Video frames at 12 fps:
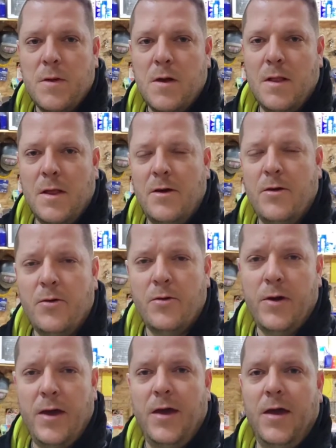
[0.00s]
Hello
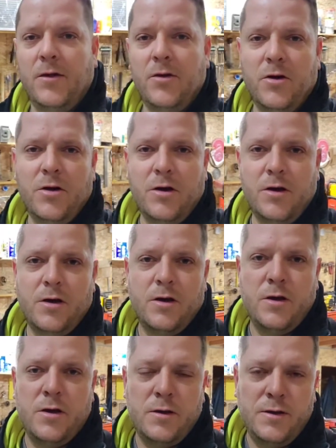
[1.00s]
and
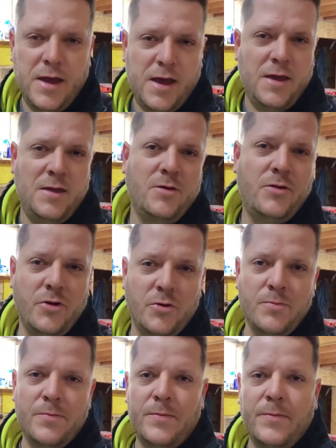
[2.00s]
good day,
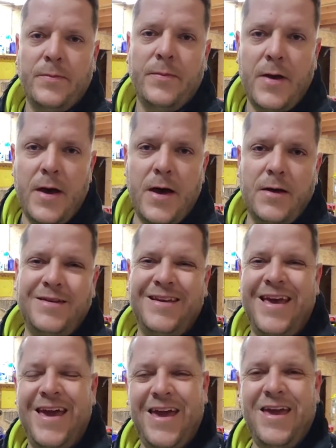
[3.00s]
YouTube.
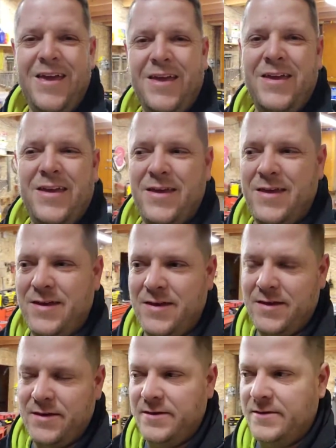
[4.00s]
Today
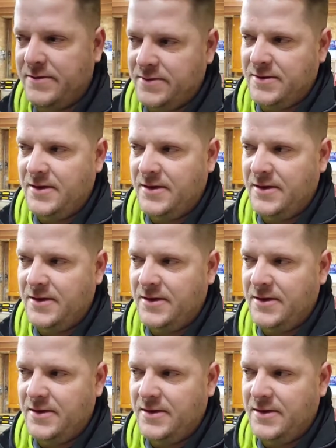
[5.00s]
is